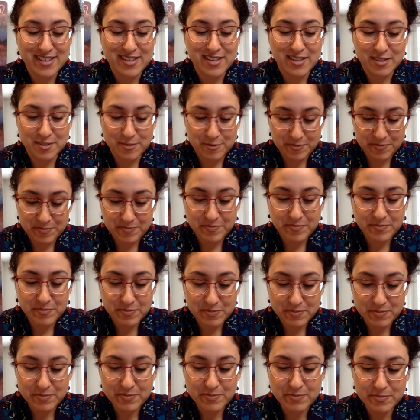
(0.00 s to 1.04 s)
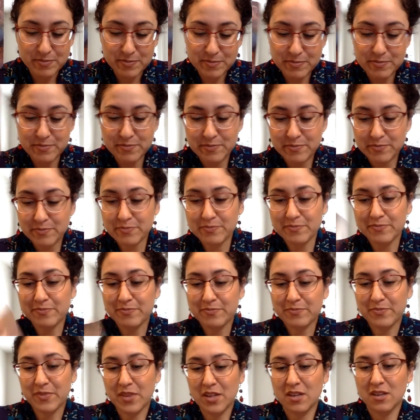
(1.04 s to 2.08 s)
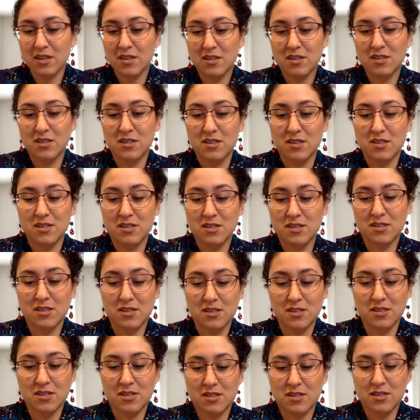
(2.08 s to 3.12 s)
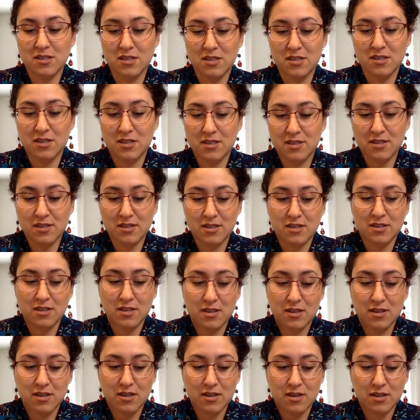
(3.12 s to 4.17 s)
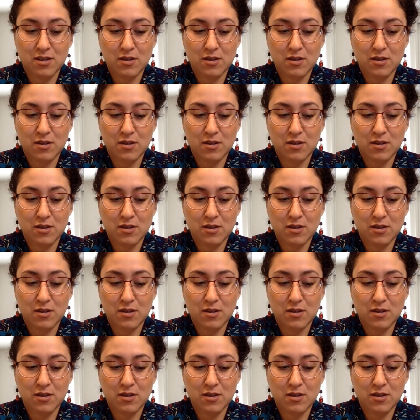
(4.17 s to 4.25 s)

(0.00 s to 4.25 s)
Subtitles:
(no one is talking)